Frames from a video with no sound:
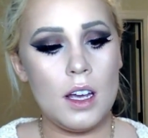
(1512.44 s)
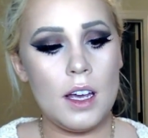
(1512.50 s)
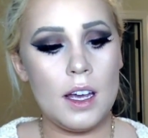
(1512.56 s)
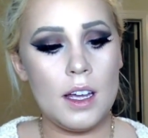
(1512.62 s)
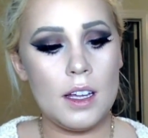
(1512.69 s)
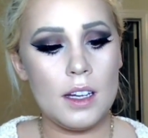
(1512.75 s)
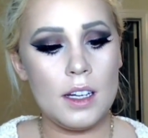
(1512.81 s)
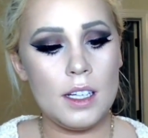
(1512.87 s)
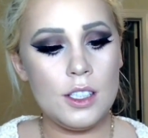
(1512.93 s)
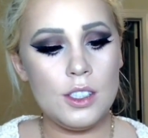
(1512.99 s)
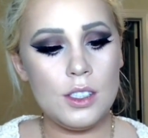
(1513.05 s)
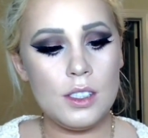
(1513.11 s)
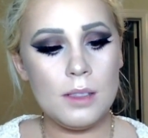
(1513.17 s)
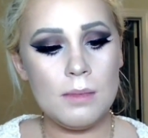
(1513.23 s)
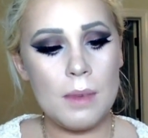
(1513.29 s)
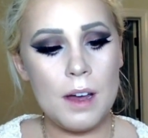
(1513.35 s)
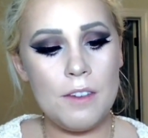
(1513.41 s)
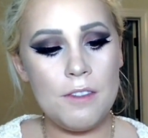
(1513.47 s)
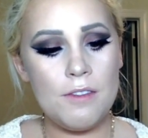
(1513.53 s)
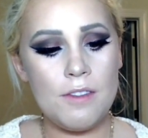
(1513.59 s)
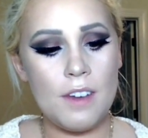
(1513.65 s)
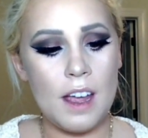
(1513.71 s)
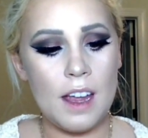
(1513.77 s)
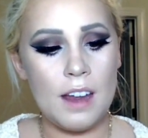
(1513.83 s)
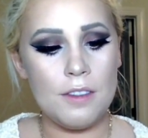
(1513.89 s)
And it's just my
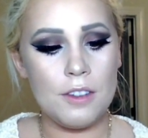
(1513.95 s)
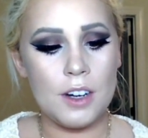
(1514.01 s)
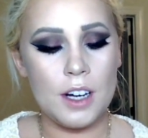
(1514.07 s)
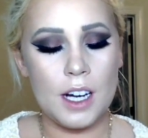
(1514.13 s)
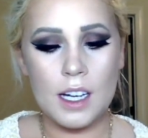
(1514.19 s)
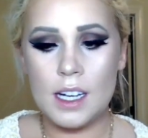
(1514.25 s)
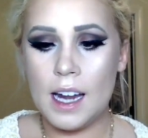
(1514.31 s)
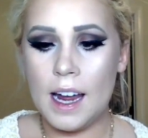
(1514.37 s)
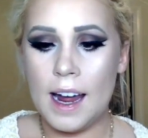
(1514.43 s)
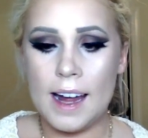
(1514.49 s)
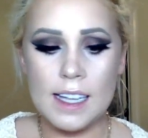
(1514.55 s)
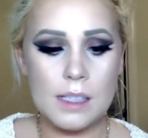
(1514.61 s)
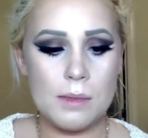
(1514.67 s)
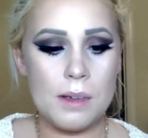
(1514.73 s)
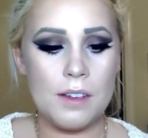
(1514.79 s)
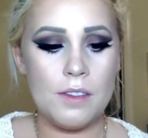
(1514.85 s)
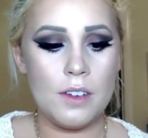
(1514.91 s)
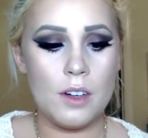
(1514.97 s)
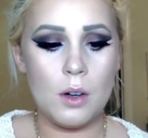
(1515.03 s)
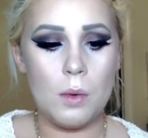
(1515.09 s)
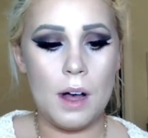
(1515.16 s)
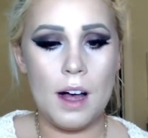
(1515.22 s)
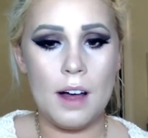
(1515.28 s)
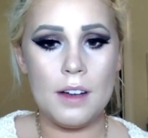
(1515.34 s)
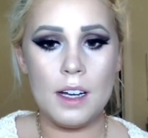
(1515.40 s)
favorite, and it has been for a
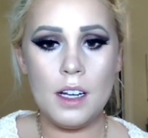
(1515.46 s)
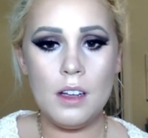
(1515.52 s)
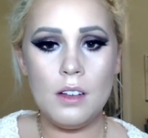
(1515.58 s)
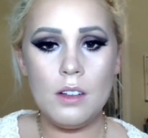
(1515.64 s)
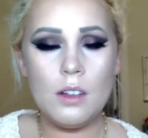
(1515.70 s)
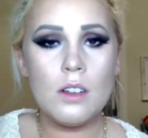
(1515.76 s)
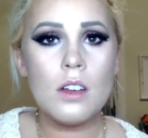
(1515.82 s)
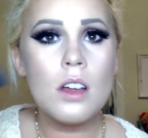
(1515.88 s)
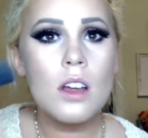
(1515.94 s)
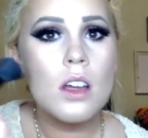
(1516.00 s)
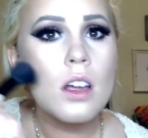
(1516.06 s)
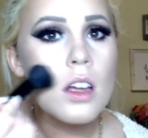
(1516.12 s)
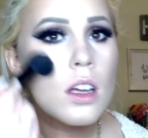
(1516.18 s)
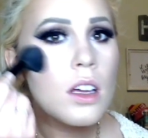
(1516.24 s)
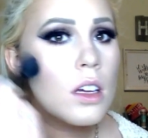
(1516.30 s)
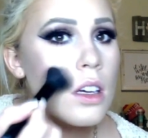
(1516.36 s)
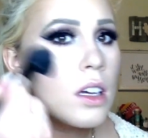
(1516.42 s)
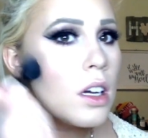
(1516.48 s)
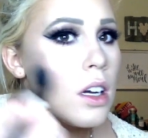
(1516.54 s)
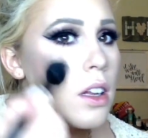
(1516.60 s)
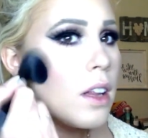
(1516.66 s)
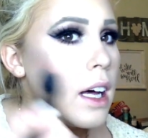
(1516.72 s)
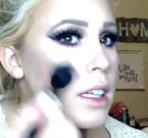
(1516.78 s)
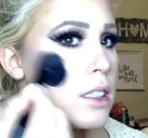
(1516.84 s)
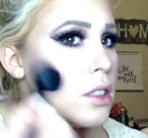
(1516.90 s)
while now. And
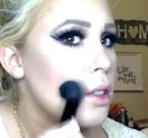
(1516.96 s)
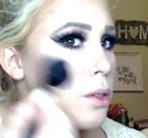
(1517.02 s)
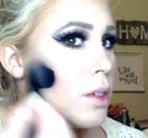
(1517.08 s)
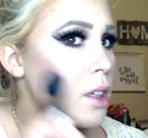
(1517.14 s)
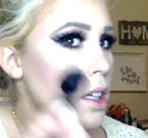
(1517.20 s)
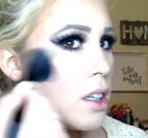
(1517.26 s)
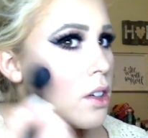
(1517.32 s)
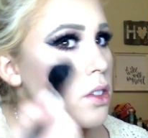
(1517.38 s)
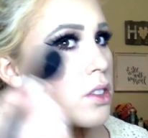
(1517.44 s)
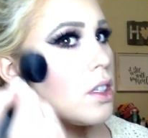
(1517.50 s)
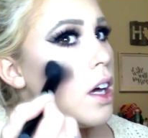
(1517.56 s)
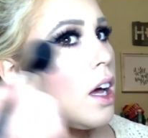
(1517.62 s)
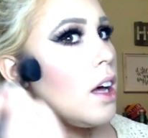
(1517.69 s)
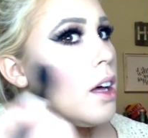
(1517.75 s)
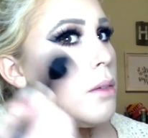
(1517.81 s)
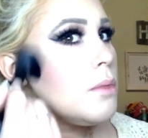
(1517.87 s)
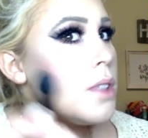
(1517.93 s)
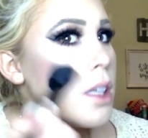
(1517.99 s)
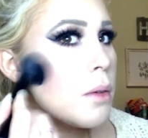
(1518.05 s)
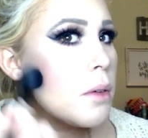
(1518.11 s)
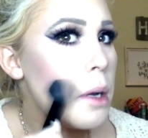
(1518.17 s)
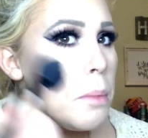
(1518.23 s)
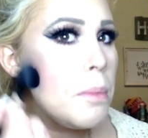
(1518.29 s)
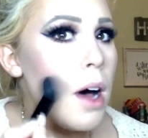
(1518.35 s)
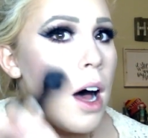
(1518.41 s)
it lasts a really long time, so I'm
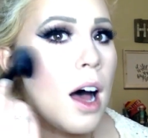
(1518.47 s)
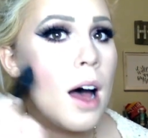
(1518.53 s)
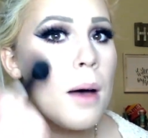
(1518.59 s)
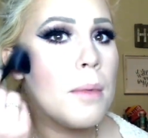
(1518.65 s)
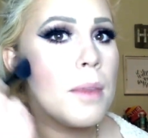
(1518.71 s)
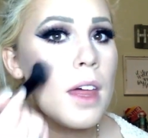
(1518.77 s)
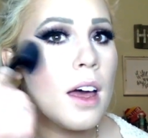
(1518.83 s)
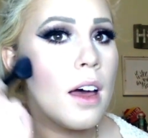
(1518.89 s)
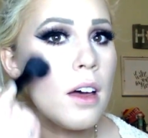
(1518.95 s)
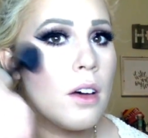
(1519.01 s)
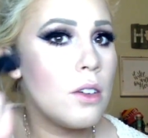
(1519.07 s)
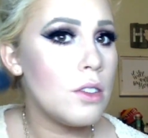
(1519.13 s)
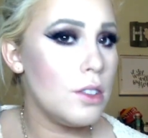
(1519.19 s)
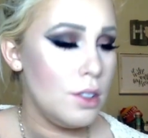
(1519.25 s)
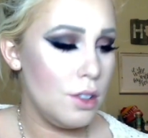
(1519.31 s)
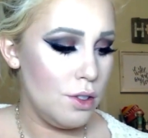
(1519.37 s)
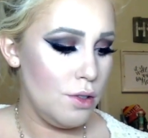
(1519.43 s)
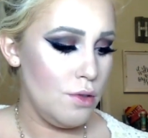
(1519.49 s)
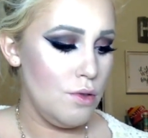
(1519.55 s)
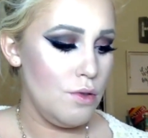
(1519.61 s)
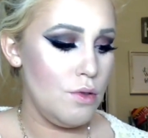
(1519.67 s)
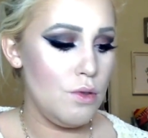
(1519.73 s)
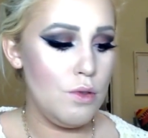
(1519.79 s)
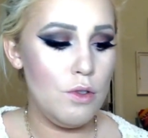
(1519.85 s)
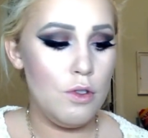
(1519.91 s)
going to pop that
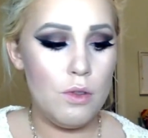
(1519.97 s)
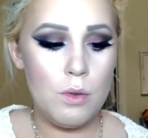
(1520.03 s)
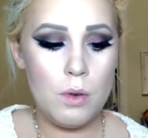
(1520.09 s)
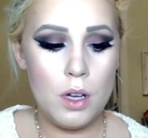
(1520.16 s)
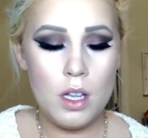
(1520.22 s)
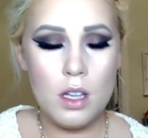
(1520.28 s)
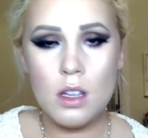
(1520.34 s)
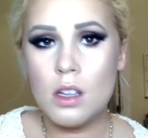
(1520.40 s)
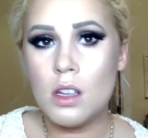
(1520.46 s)
onto